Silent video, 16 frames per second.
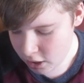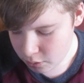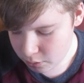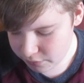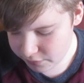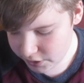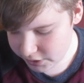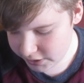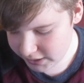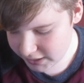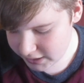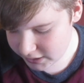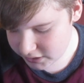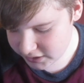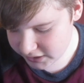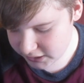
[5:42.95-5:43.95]
We've only
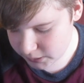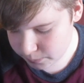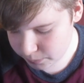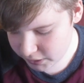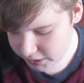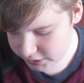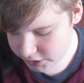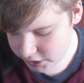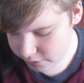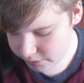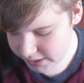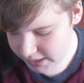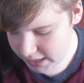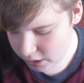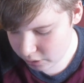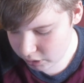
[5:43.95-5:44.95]
had 6 players
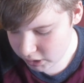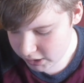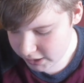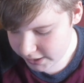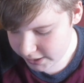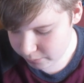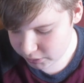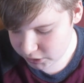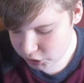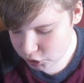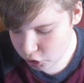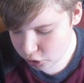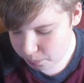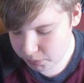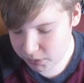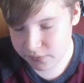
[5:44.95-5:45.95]
going out, in which a
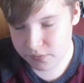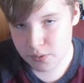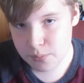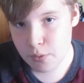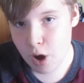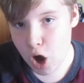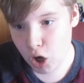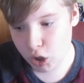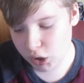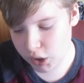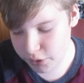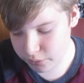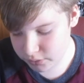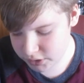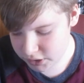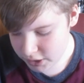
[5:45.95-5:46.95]
couple of them are
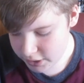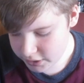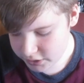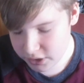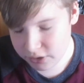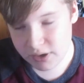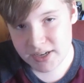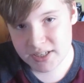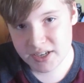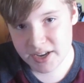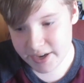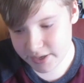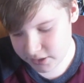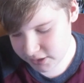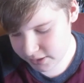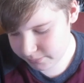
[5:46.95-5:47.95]
loans. So let's get
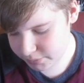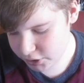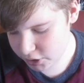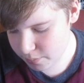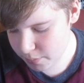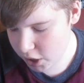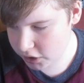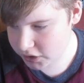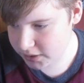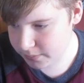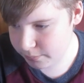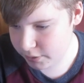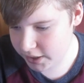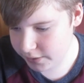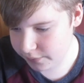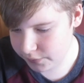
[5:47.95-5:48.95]
into them. So Martin
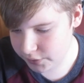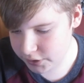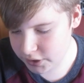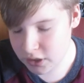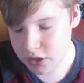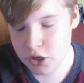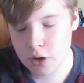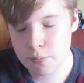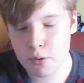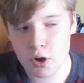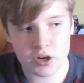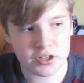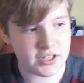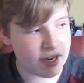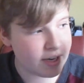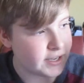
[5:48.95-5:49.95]
Brayford, not
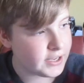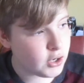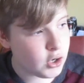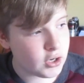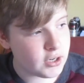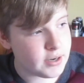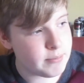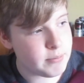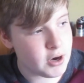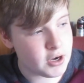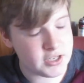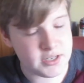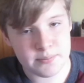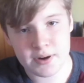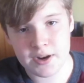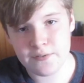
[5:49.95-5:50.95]
Martin, I keep calling him
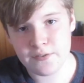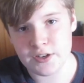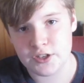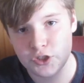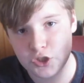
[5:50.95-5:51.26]
Martin Brayford. It's